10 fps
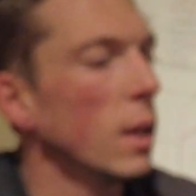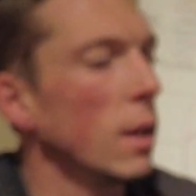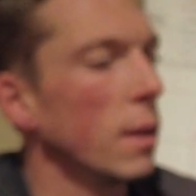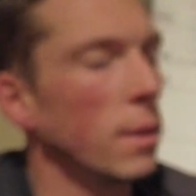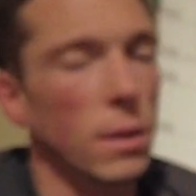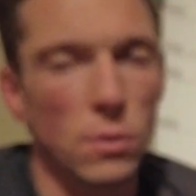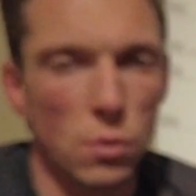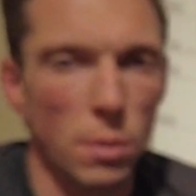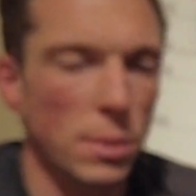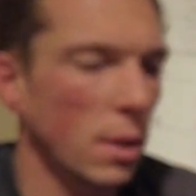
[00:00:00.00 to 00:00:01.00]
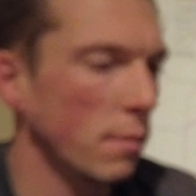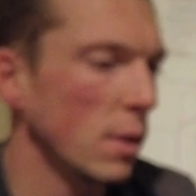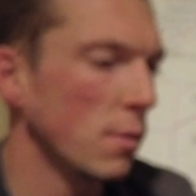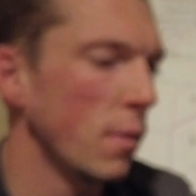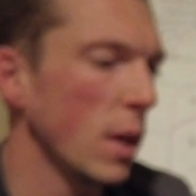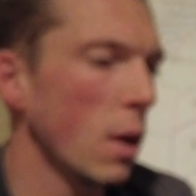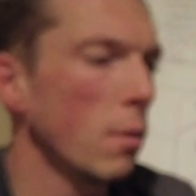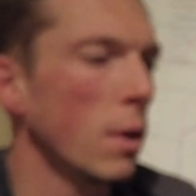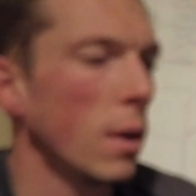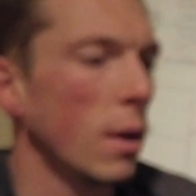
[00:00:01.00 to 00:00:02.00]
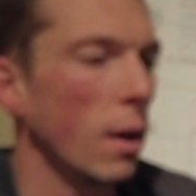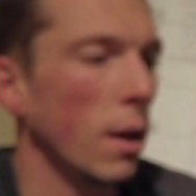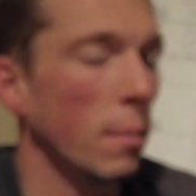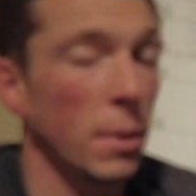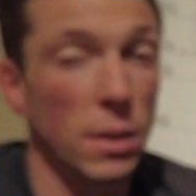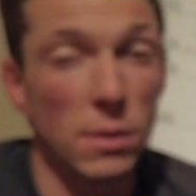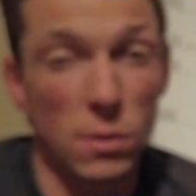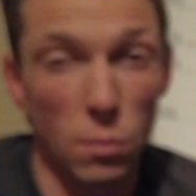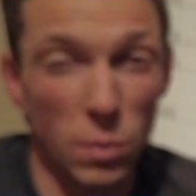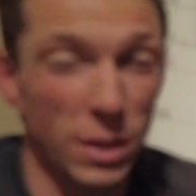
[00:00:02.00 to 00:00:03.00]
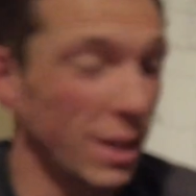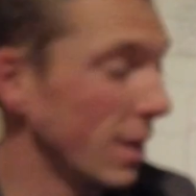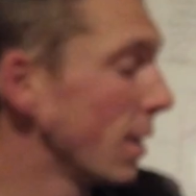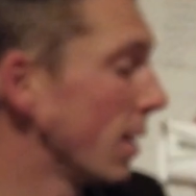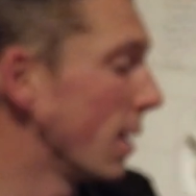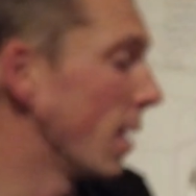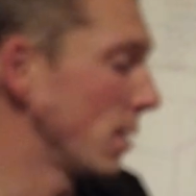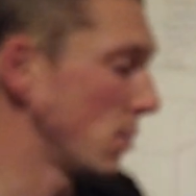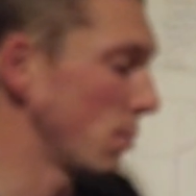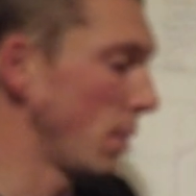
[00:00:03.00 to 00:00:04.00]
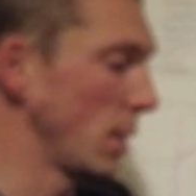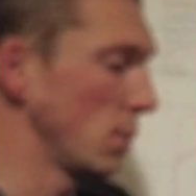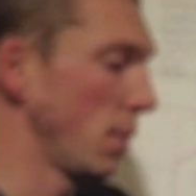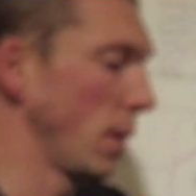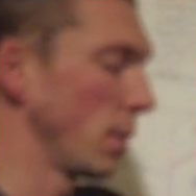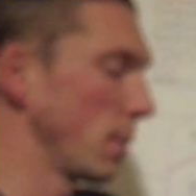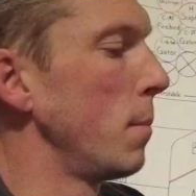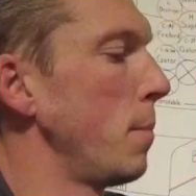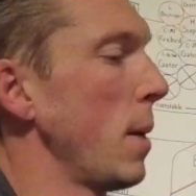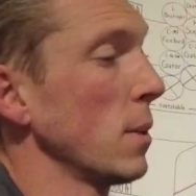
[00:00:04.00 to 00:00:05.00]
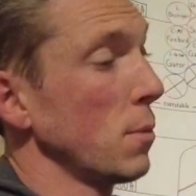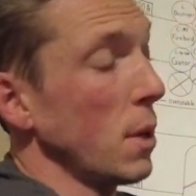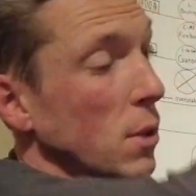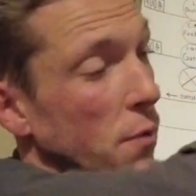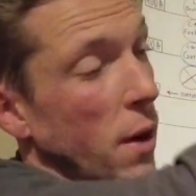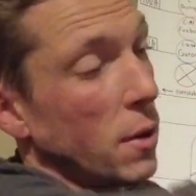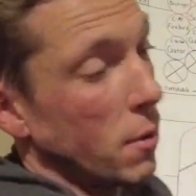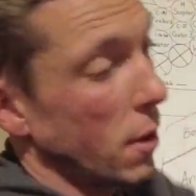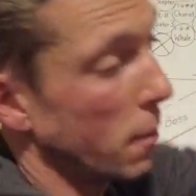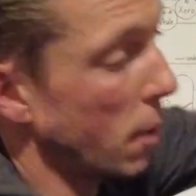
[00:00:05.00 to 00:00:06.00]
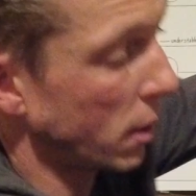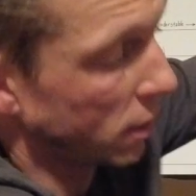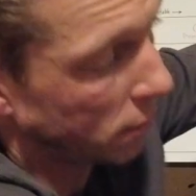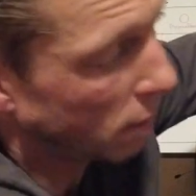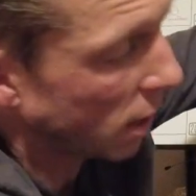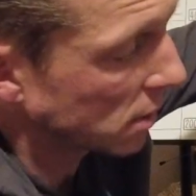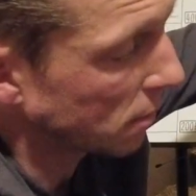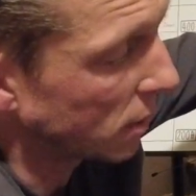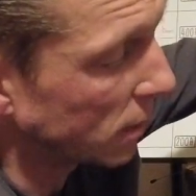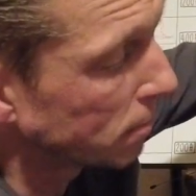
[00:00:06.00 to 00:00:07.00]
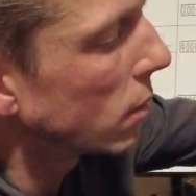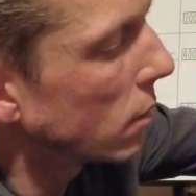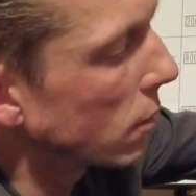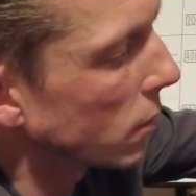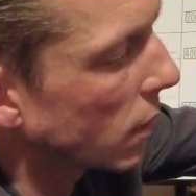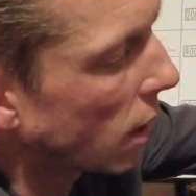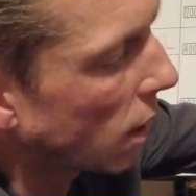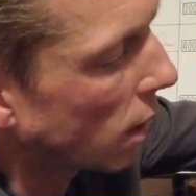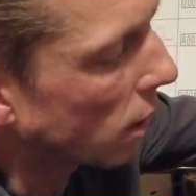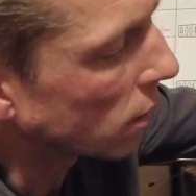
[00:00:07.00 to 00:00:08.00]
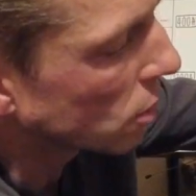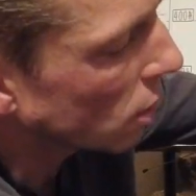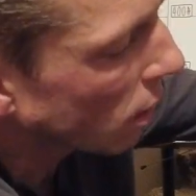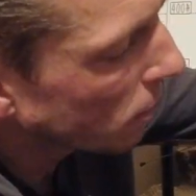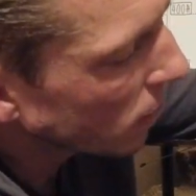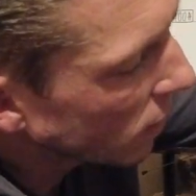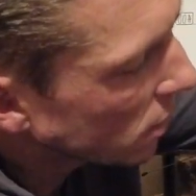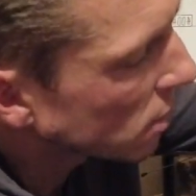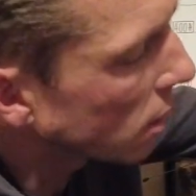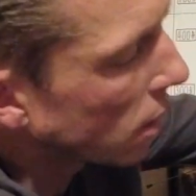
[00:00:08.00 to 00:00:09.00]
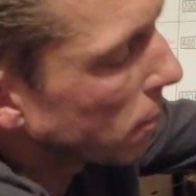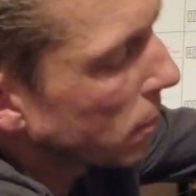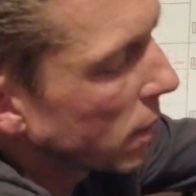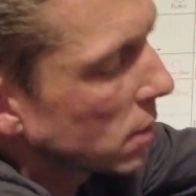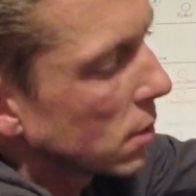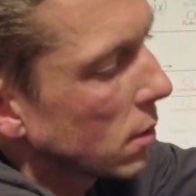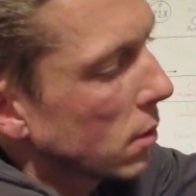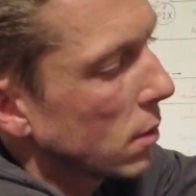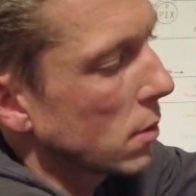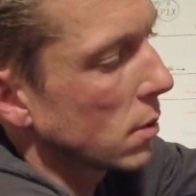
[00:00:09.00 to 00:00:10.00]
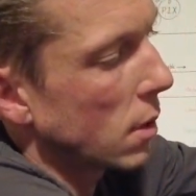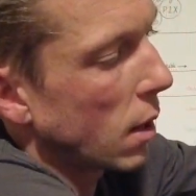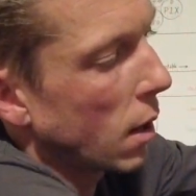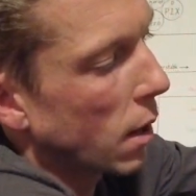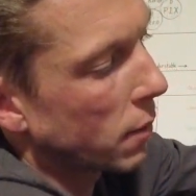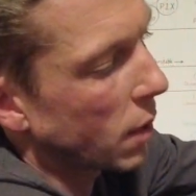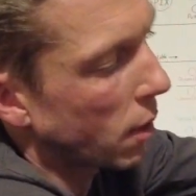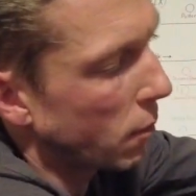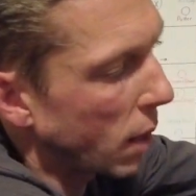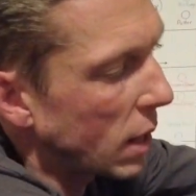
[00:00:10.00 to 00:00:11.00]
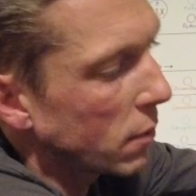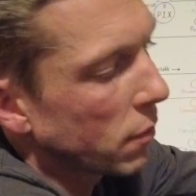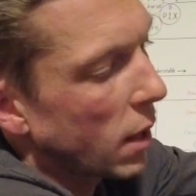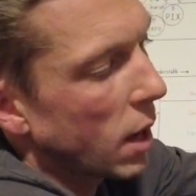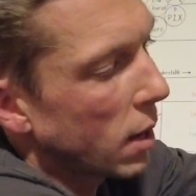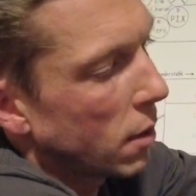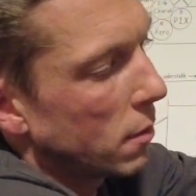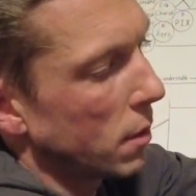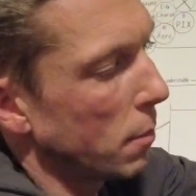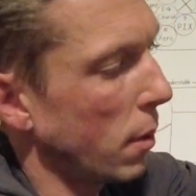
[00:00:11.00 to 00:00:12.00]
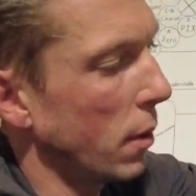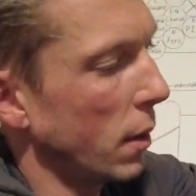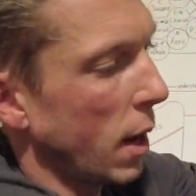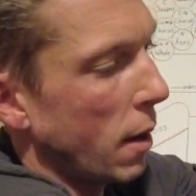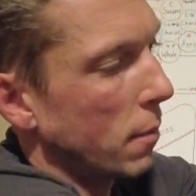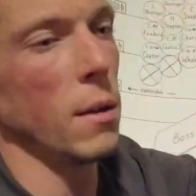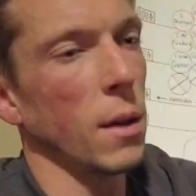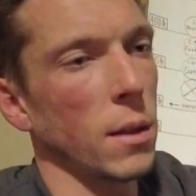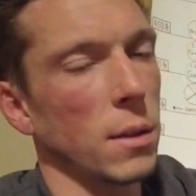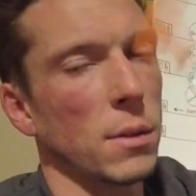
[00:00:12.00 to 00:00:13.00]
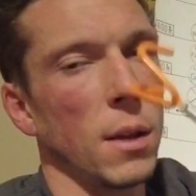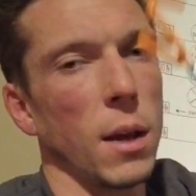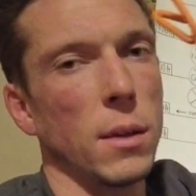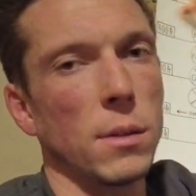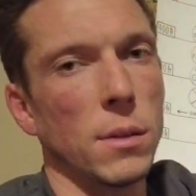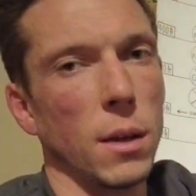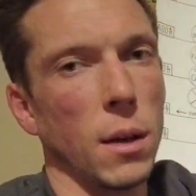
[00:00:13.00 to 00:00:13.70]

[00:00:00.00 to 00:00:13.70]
in the description of this video. But this is a really nice rangefinder. Best rangefinder on the market if you're asking me. We've got Sharpies, some pencils. I've got a Rainfly. I don't want to pull it out. Got this nice